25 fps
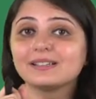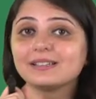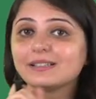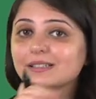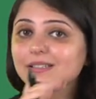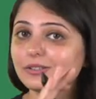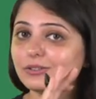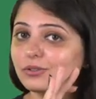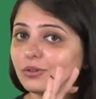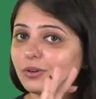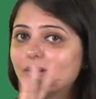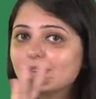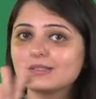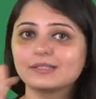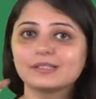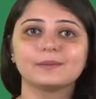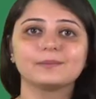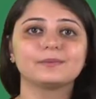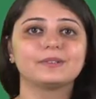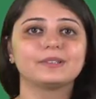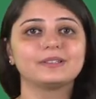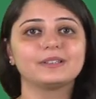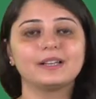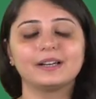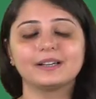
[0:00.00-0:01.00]
is not
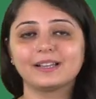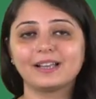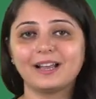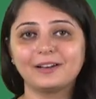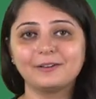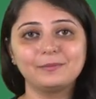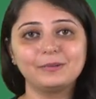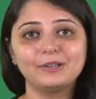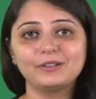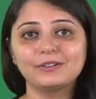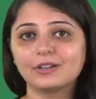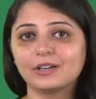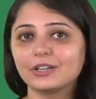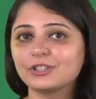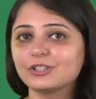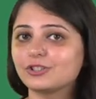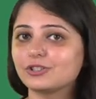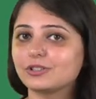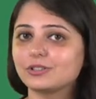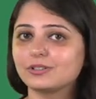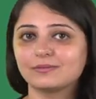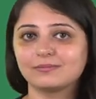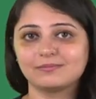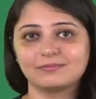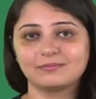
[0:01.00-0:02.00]
something that can be
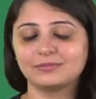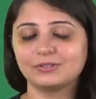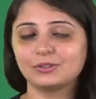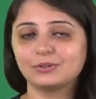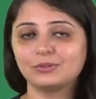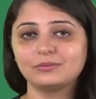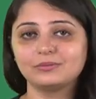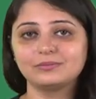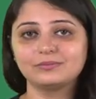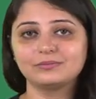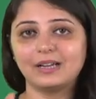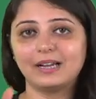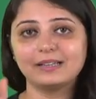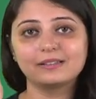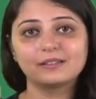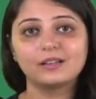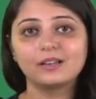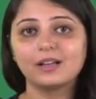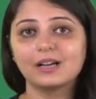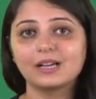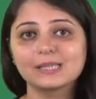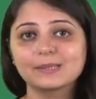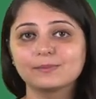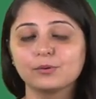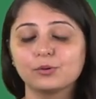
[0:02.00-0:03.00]
rushed, you know, at the
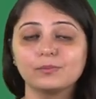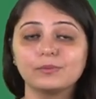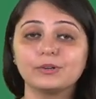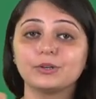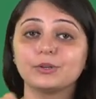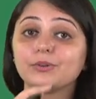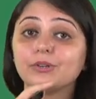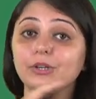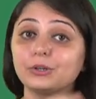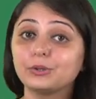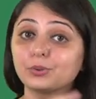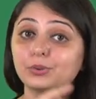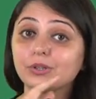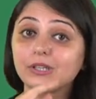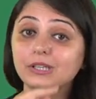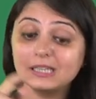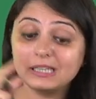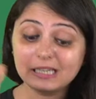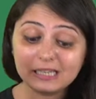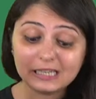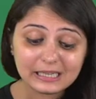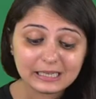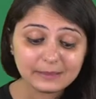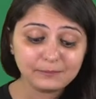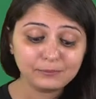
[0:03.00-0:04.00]
last moment. You need to
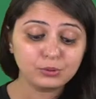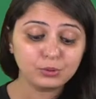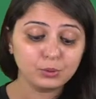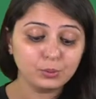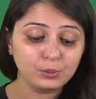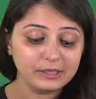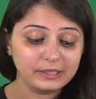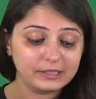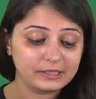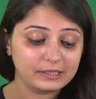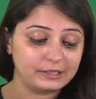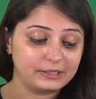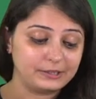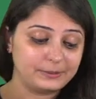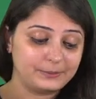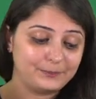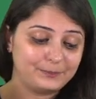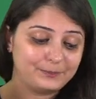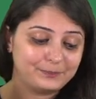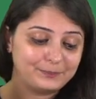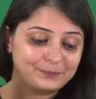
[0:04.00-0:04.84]
keep doing it.